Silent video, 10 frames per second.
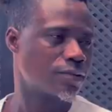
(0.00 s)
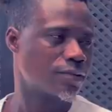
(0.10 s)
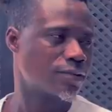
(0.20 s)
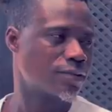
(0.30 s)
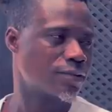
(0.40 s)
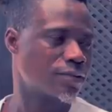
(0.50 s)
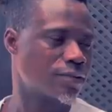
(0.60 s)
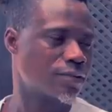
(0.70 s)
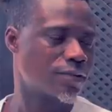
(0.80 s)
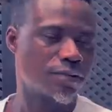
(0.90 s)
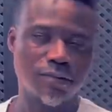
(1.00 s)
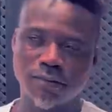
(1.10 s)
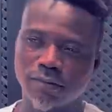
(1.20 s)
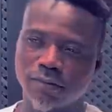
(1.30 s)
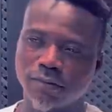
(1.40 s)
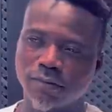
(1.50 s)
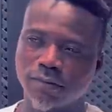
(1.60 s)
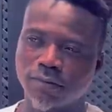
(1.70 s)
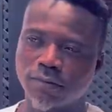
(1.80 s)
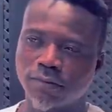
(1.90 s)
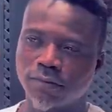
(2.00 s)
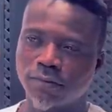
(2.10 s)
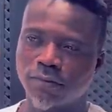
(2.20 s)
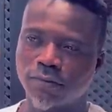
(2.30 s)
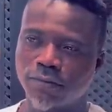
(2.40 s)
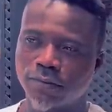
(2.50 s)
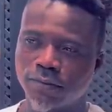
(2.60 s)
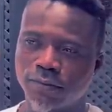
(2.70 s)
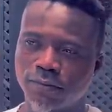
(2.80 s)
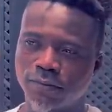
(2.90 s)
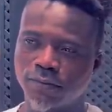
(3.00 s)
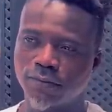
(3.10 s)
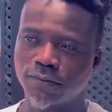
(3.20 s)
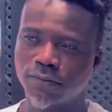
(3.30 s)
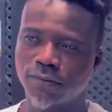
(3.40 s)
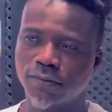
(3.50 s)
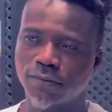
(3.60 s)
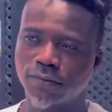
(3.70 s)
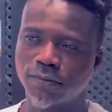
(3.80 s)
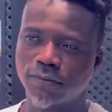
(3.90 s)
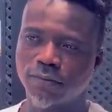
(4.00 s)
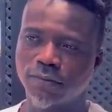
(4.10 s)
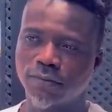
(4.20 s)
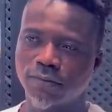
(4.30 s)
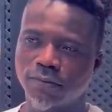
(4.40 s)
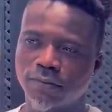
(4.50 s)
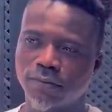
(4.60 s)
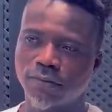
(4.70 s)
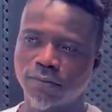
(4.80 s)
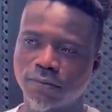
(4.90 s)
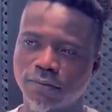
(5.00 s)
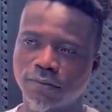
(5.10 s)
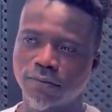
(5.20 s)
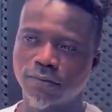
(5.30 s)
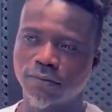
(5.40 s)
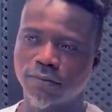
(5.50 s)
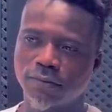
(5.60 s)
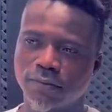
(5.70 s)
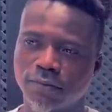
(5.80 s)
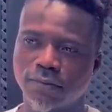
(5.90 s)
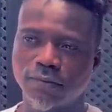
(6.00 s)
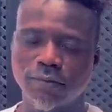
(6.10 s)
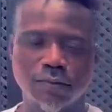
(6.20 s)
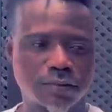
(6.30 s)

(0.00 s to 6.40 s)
[no speech]